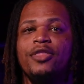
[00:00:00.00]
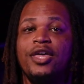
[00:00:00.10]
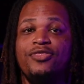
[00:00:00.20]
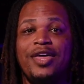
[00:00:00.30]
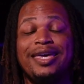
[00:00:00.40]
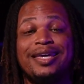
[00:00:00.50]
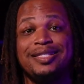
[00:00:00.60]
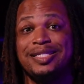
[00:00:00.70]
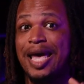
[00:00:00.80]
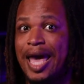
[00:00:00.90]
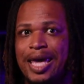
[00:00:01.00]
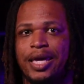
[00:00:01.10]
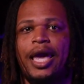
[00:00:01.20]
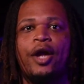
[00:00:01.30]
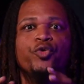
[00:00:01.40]
that they can
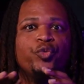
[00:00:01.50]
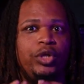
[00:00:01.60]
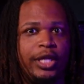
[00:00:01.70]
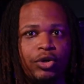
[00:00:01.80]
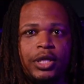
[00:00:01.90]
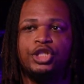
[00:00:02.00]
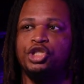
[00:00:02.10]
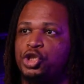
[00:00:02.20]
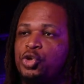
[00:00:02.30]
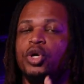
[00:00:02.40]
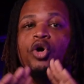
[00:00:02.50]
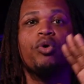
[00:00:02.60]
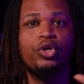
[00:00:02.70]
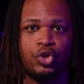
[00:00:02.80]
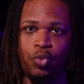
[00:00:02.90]
take and literally shoot
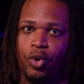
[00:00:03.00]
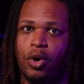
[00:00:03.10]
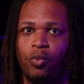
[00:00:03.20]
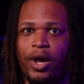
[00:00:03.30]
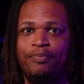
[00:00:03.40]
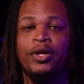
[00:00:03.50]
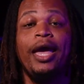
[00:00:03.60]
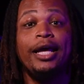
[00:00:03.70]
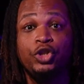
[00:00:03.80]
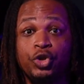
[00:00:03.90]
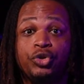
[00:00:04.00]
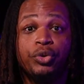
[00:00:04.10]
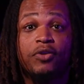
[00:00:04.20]
across the world with? And do you